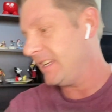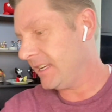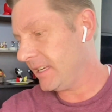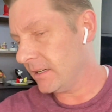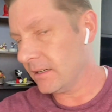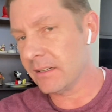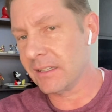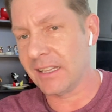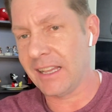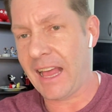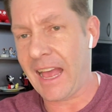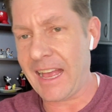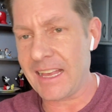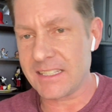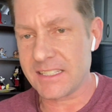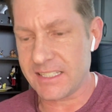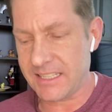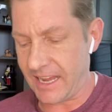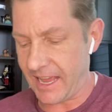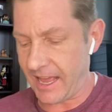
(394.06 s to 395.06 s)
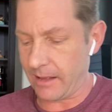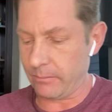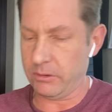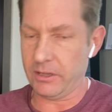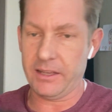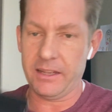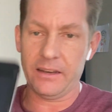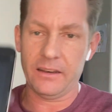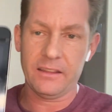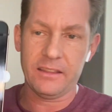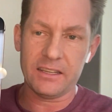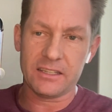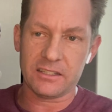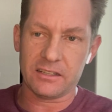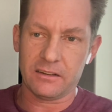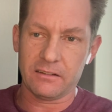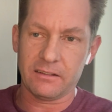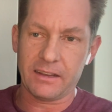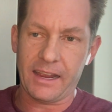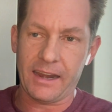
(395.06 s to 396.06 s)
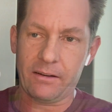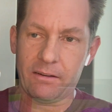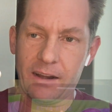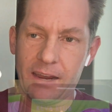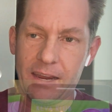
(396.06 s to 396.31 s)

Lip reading: glass tablet, this little guy right